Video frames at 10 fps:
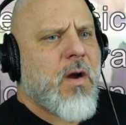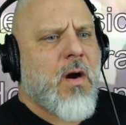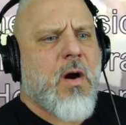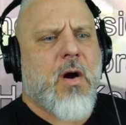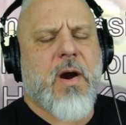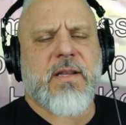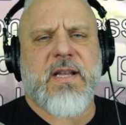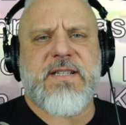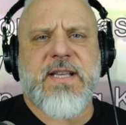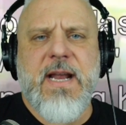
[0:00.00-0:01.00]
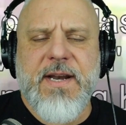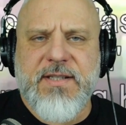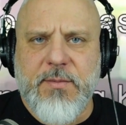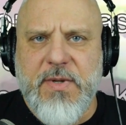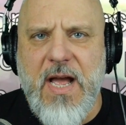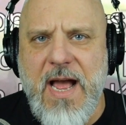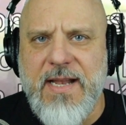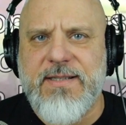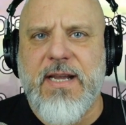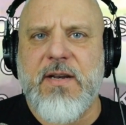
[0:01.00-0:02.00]
All right, let's get on to some
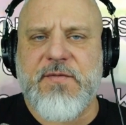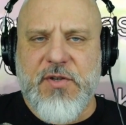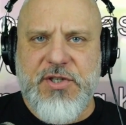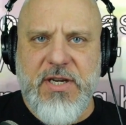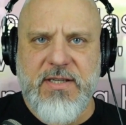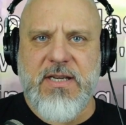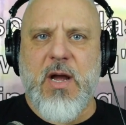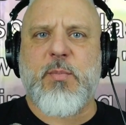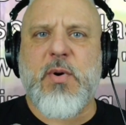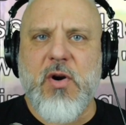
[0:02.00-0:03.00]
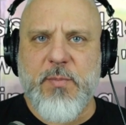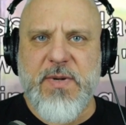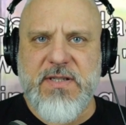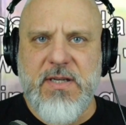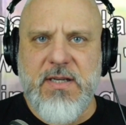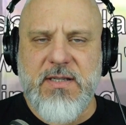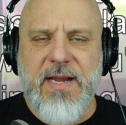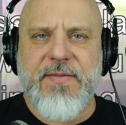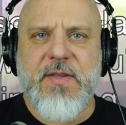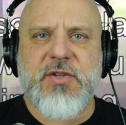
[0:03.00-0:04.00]
content for Chi Sao purposes
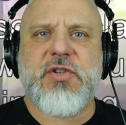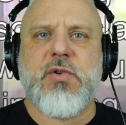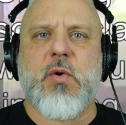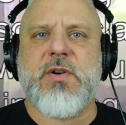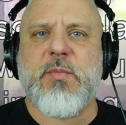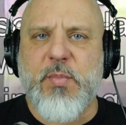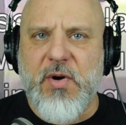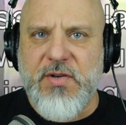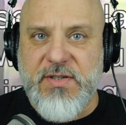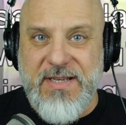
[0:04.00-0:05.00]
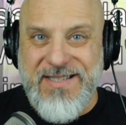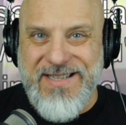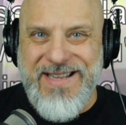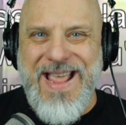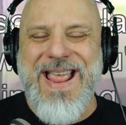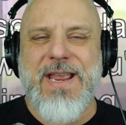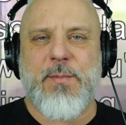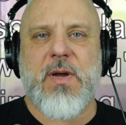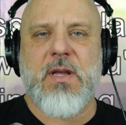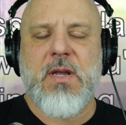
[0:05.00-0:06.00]
and the shorter person's
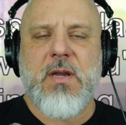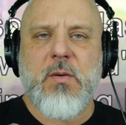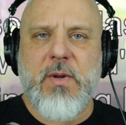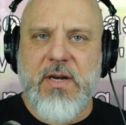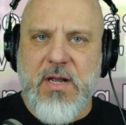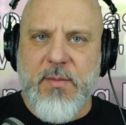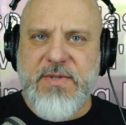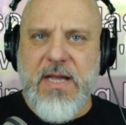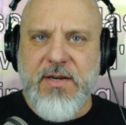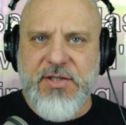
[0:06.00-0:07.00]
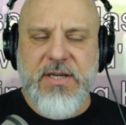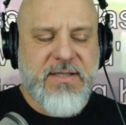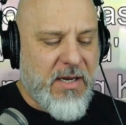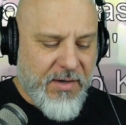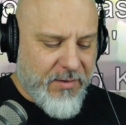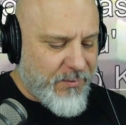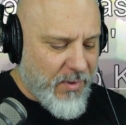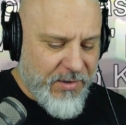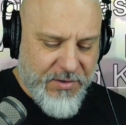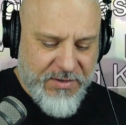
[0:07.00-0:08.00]
game when it comes down to Chi Sao. Now,
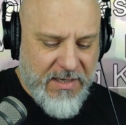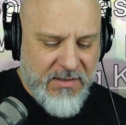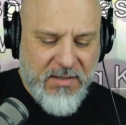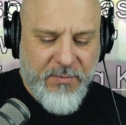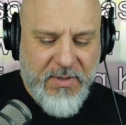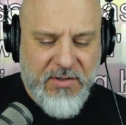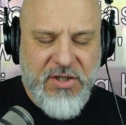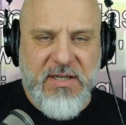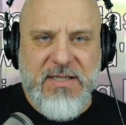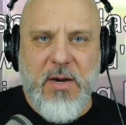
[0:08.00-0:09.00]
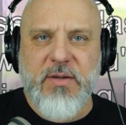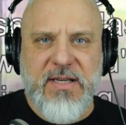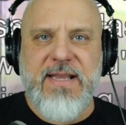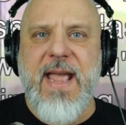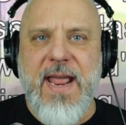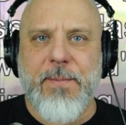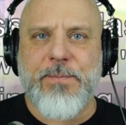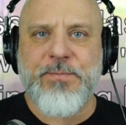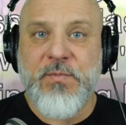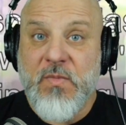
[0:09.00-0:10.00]
understand something. Chi Sao is a game.
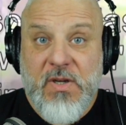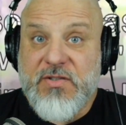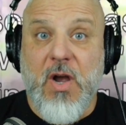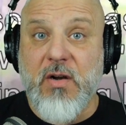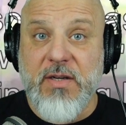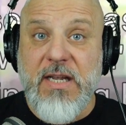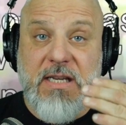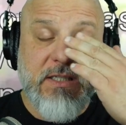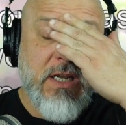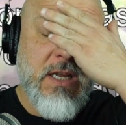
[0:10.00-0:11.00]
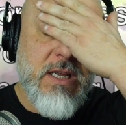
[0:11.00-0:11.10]
That's all it is.